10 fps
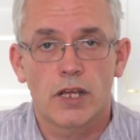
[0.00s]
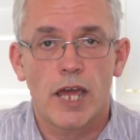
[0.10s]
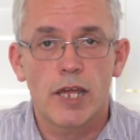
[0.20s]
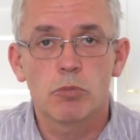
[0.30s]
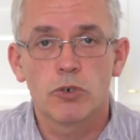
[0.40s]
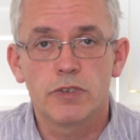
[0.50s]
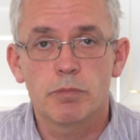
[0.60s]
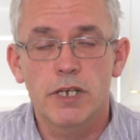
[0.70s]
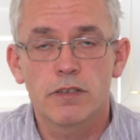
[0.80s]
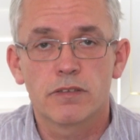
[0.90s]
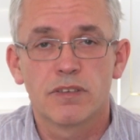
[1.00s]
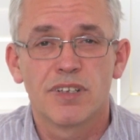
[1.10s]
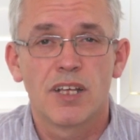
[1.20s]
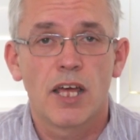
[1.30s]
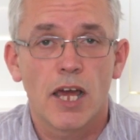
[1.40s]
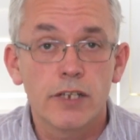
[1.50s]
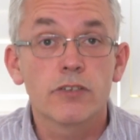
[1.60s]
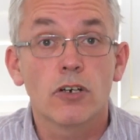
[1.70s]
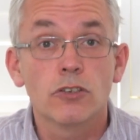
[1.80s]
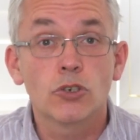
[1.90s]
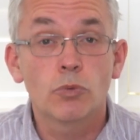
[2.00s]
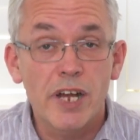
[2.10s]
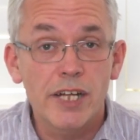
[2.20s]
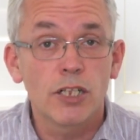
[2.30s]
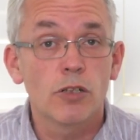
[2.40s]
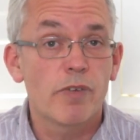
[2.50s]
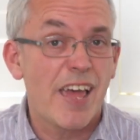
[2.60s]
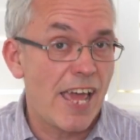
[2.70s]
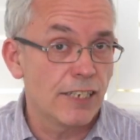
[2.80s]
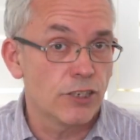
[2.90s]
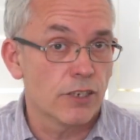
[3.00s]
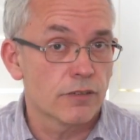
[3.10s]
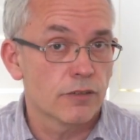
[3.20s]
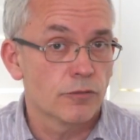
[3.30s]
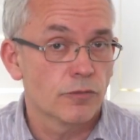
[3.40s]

8 pointy bits, and it's got 12 edges.